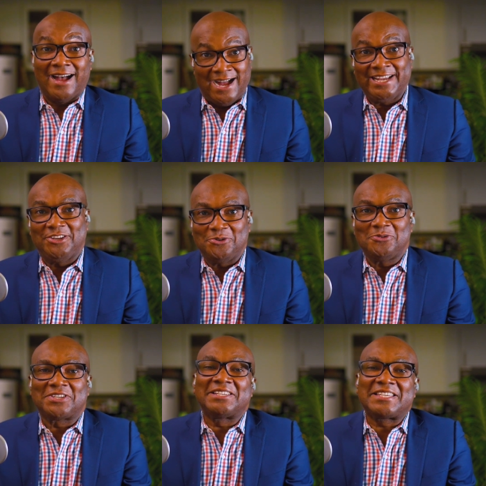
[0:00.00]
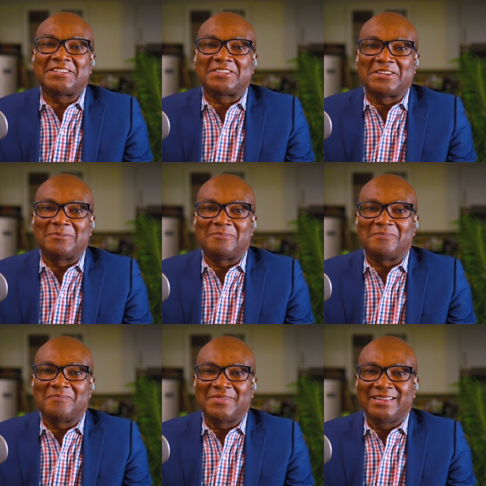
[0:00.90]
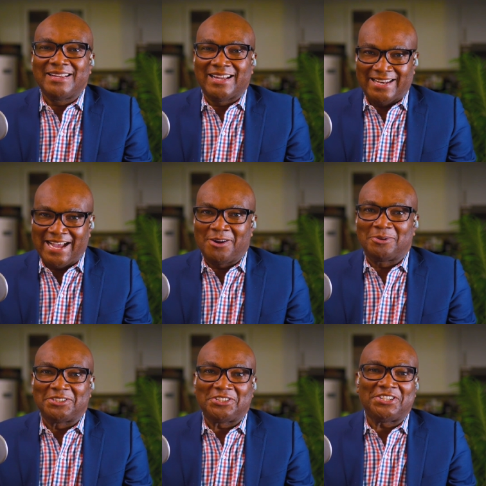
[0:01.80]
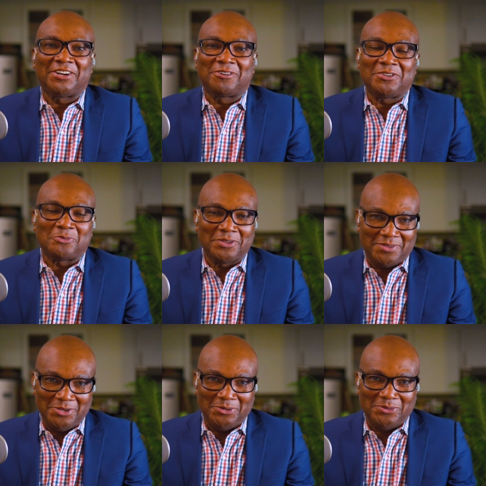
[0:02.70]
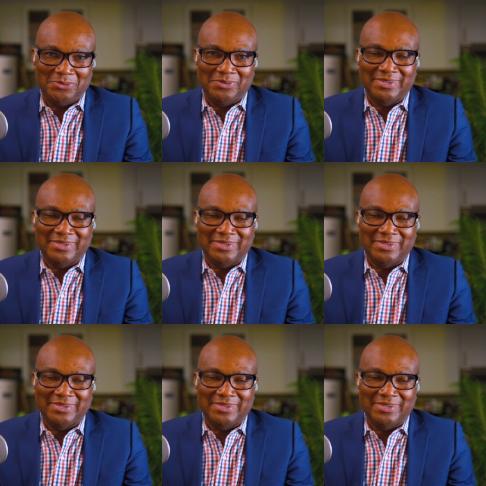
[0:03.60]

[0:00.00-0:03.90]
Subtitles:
I use a system, and I will share it with you.